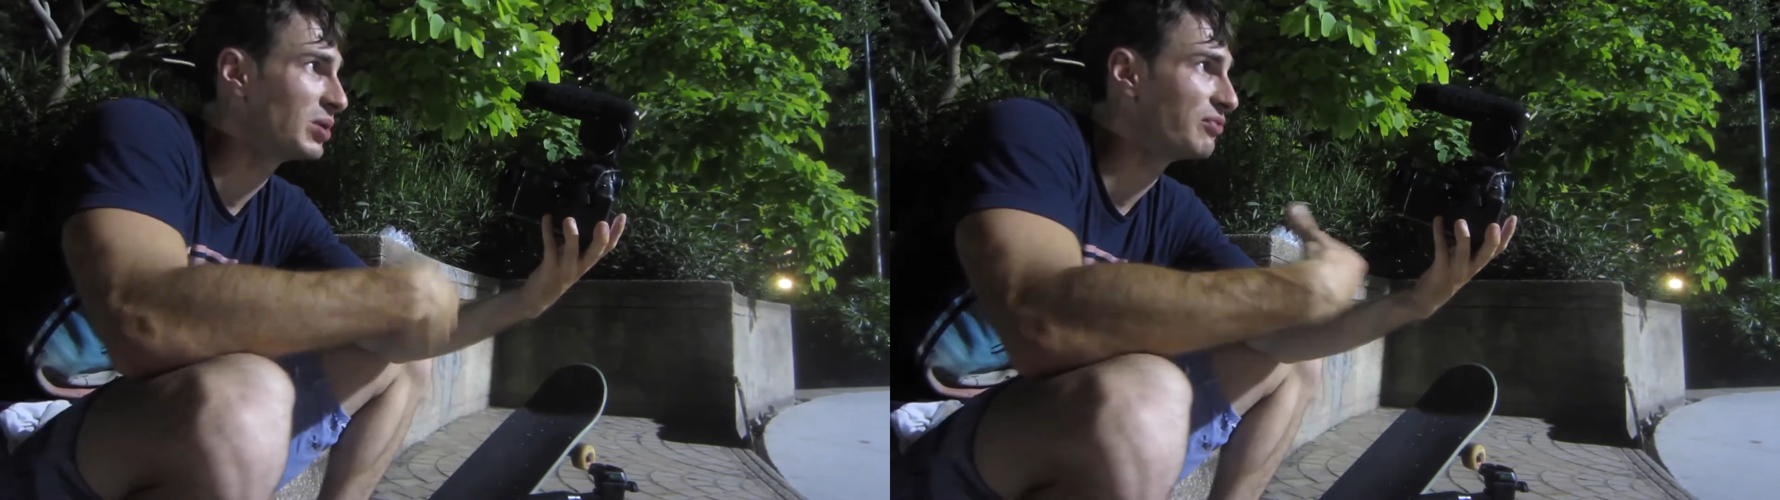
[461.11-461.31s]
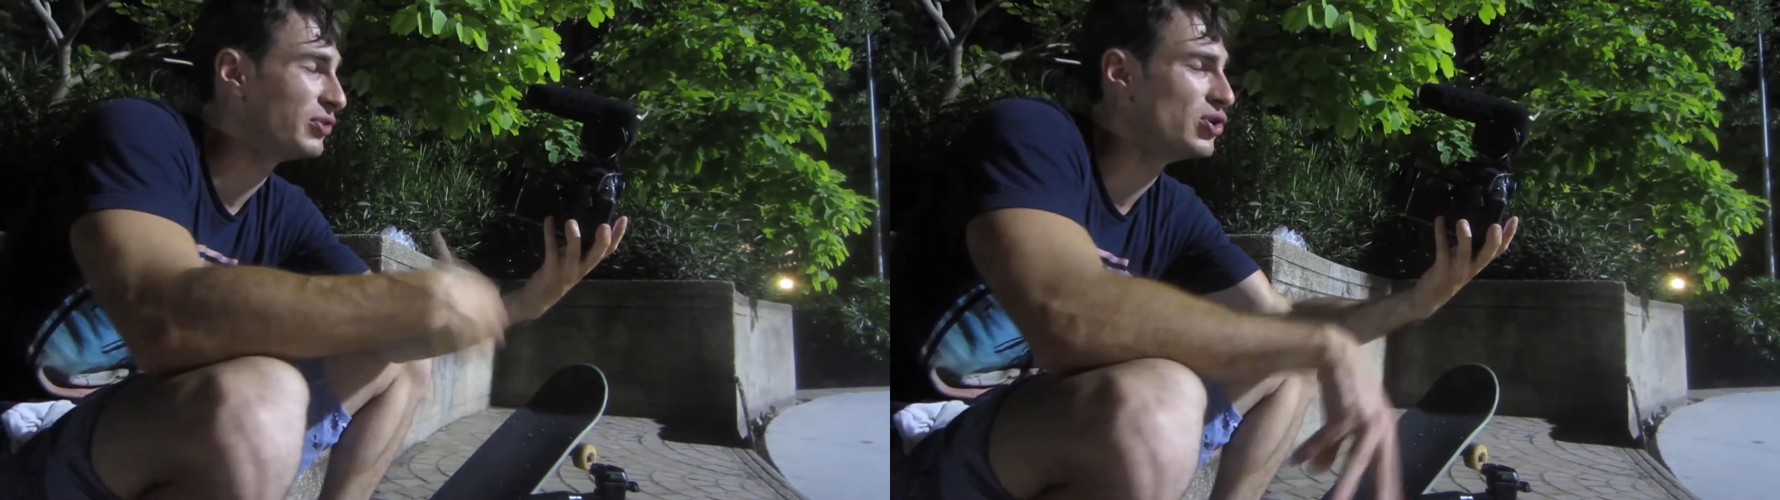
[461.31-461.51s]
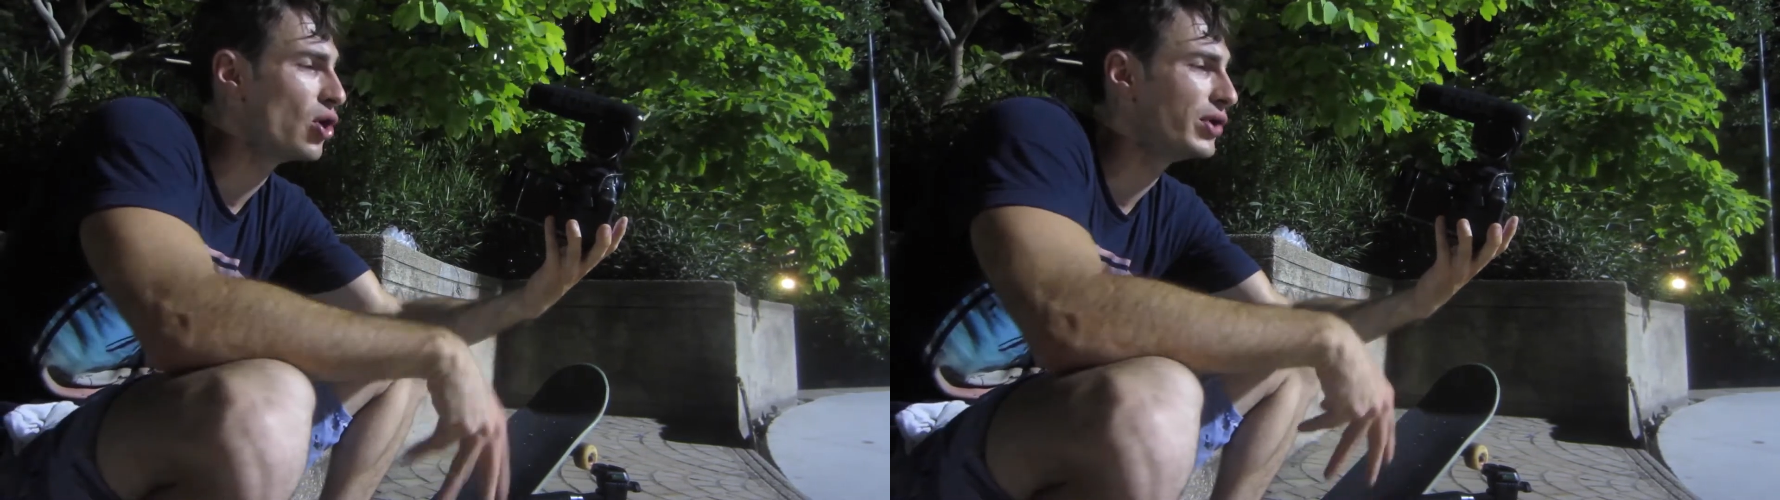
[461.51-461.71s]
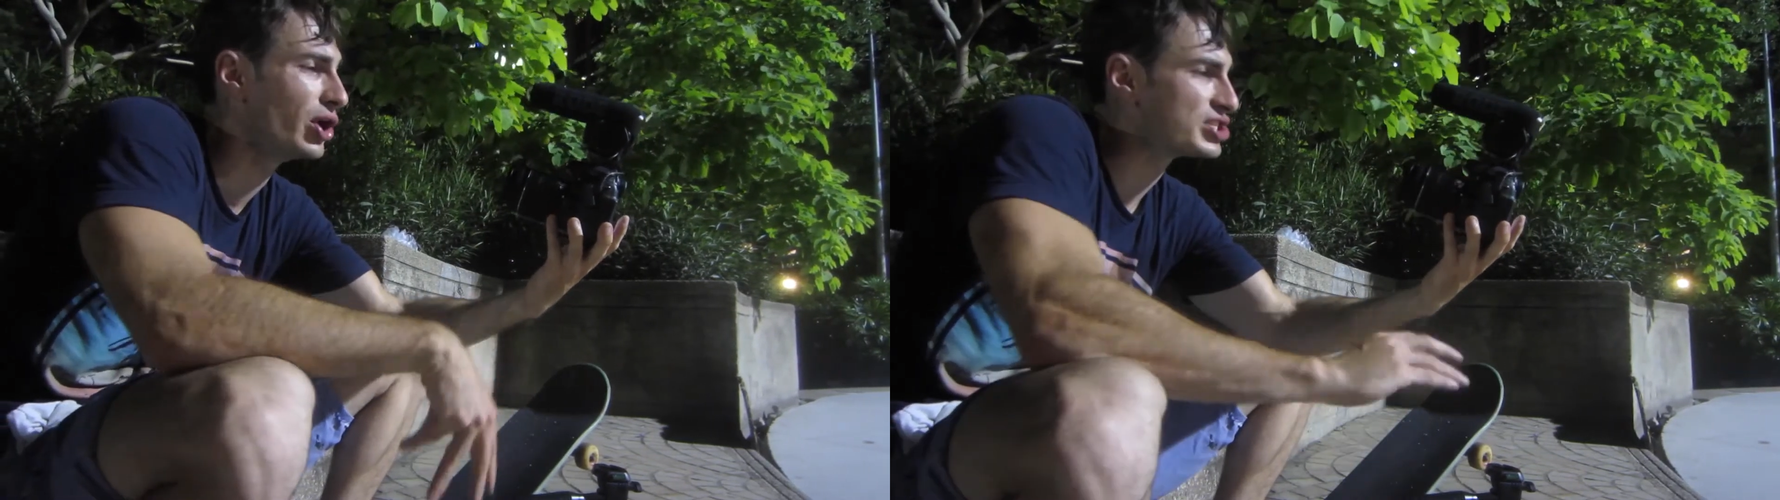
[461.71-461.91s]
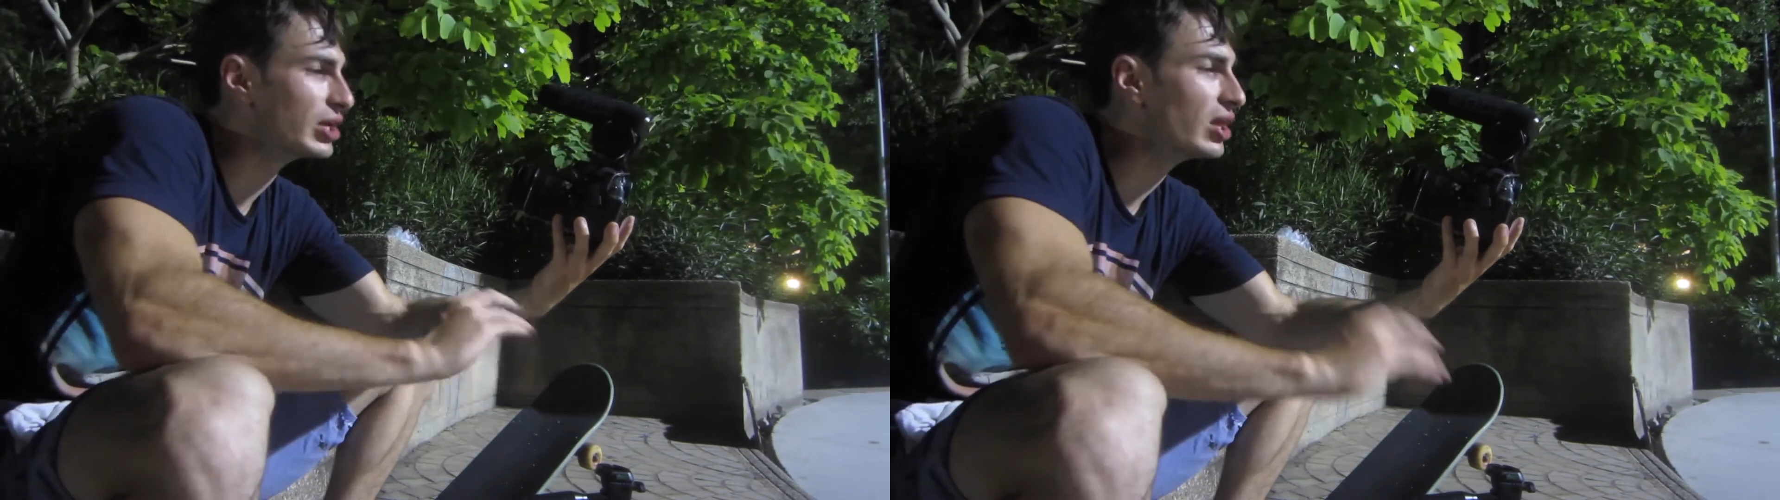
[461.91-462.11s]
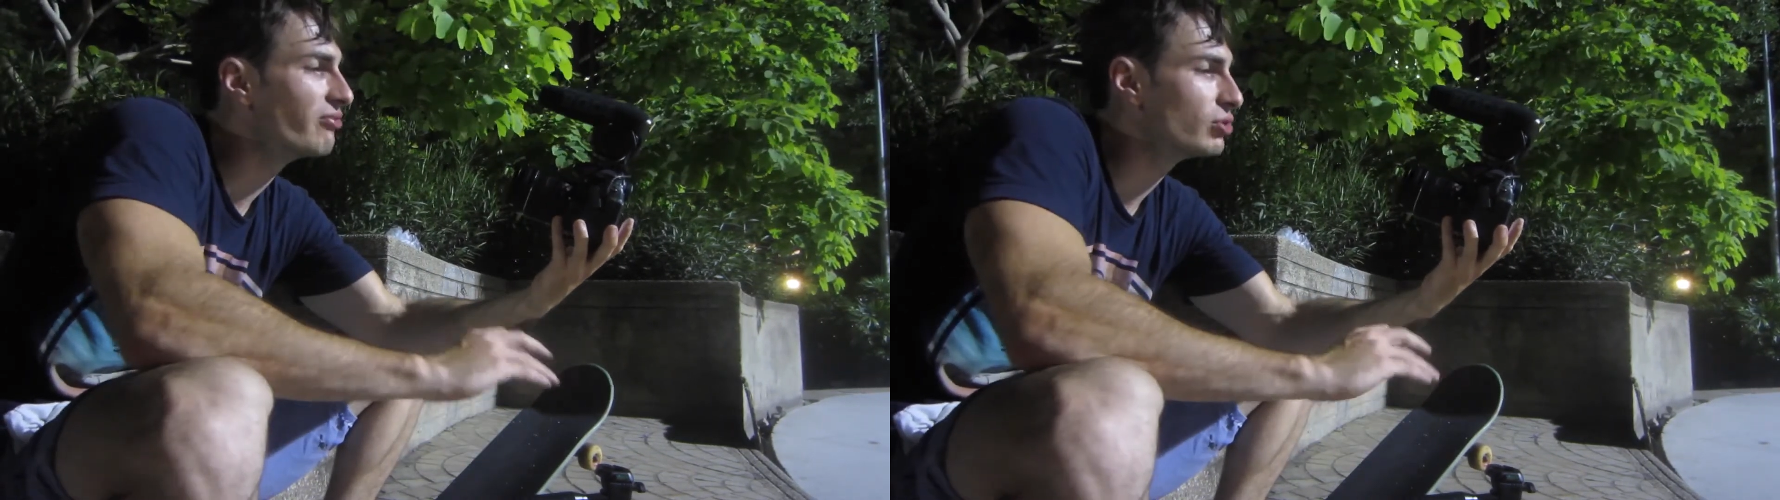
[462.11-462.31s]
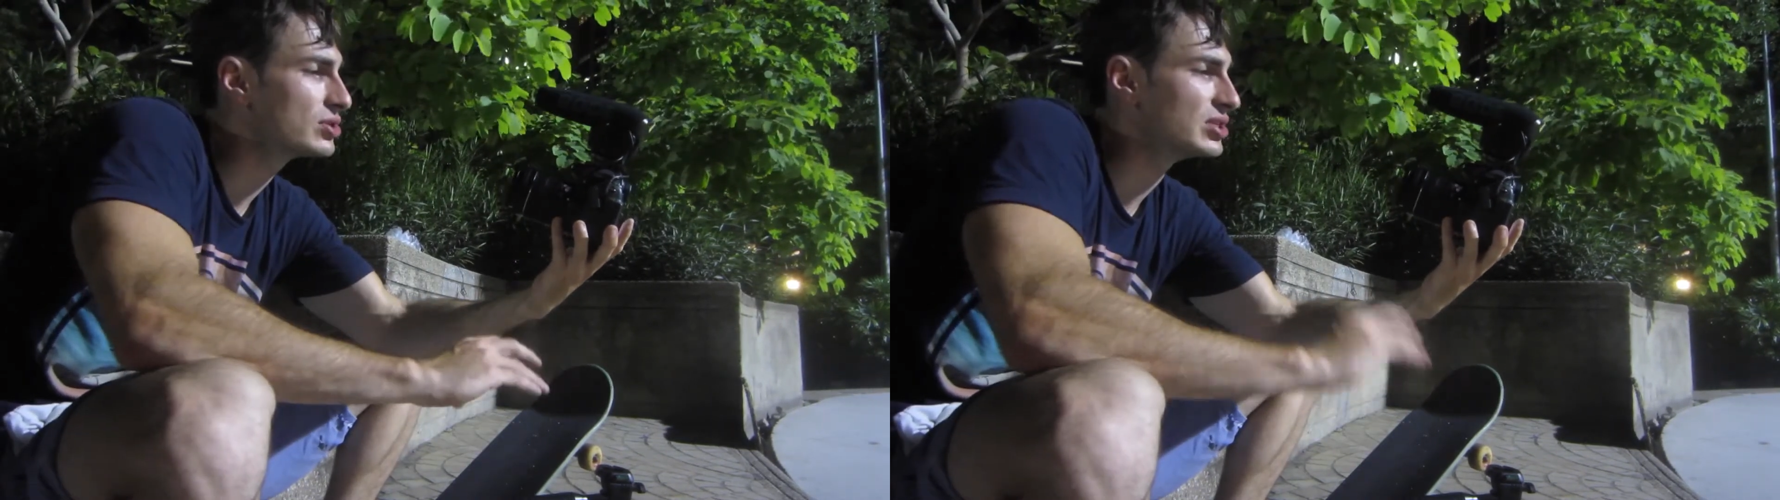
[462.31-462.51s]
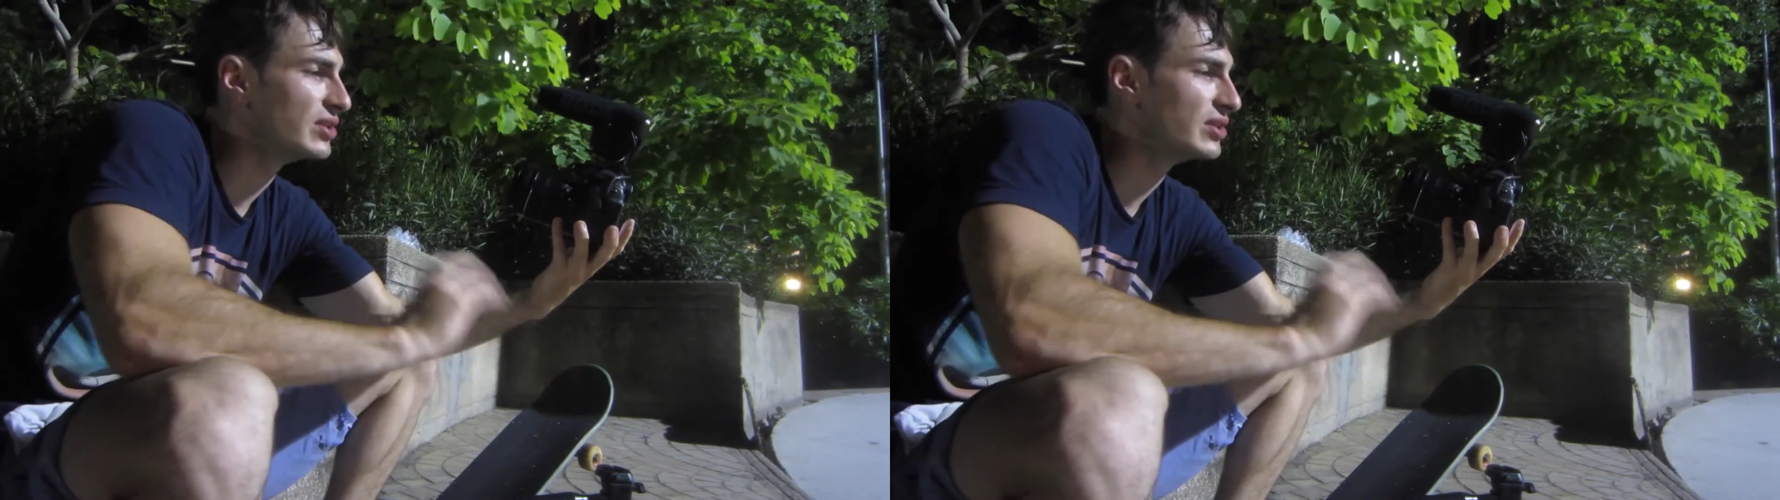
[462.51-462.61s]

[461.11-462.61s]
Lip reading: but if you know your skill levels,